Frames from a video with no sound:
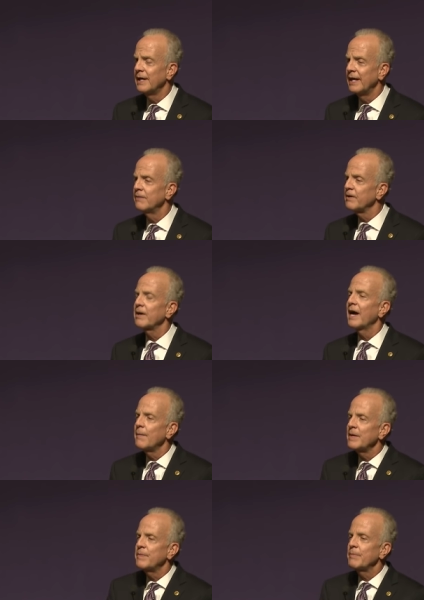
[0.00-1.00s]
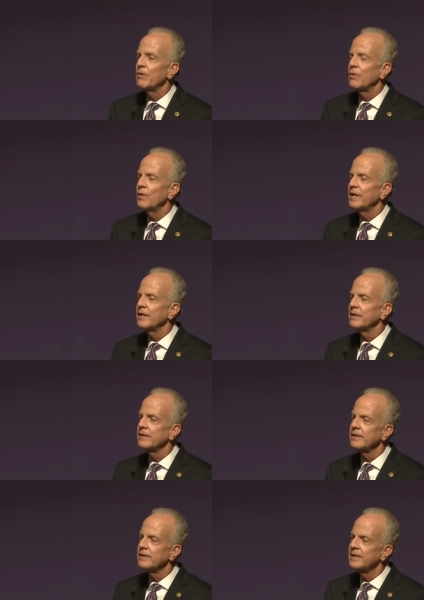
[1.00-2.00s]
and figure out how many people that we
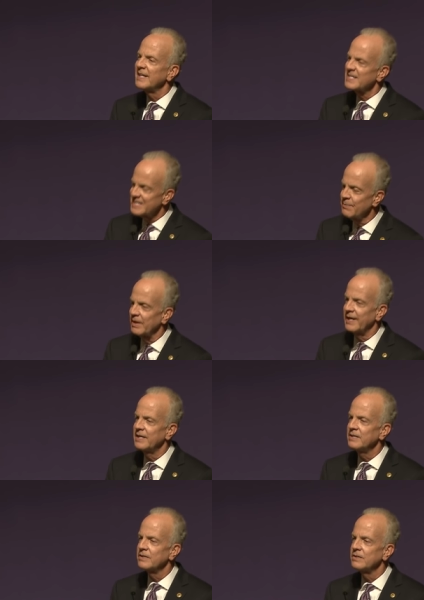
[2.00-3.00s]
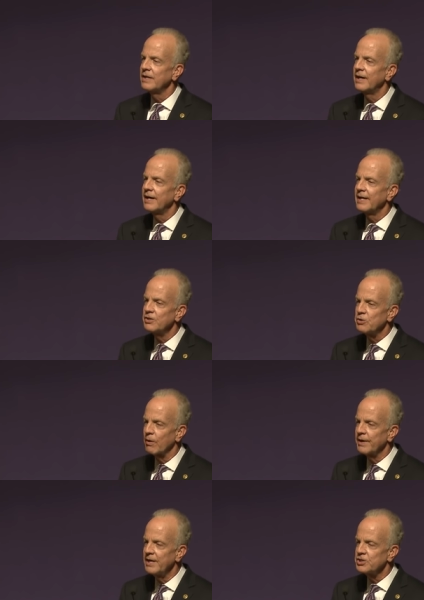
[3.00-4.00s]
can uh, assimilate uh, into
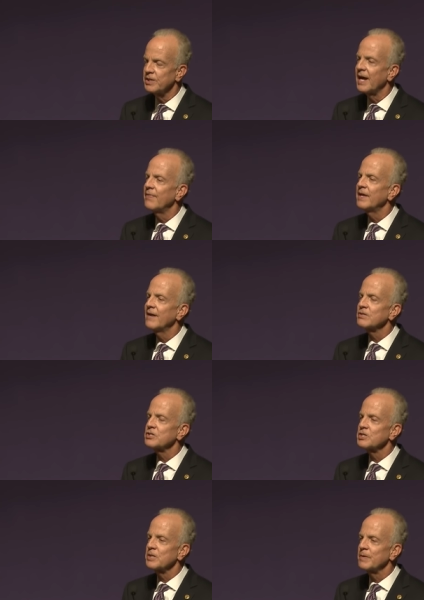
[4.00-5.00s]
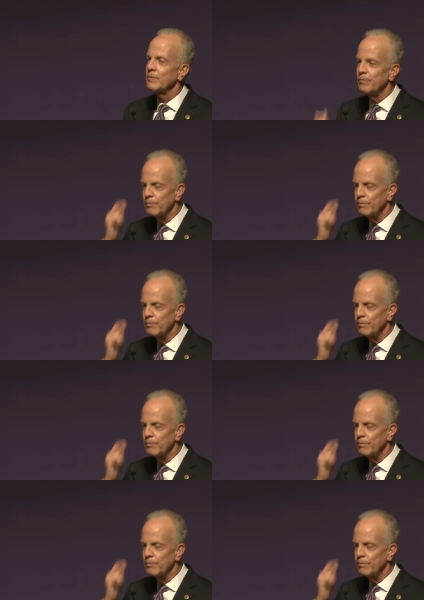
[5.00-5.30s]
our nation, and then have a system in,